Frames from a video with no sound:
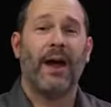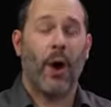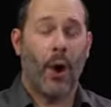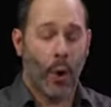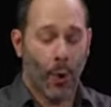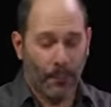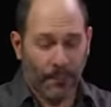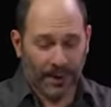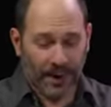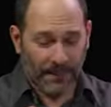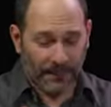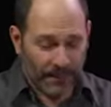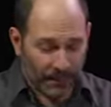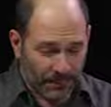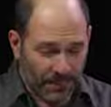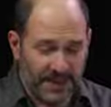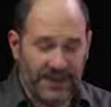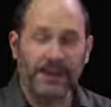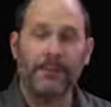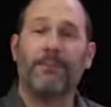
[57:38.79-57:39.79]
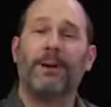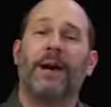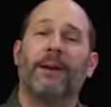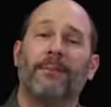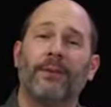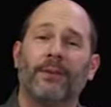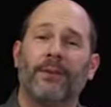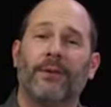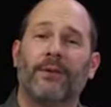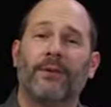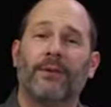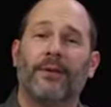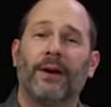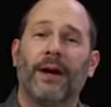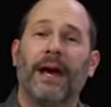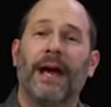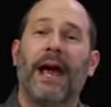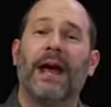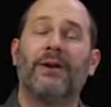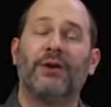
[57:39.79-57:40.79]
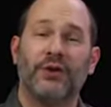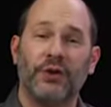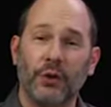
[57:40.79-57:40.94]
open up their piece of paper, and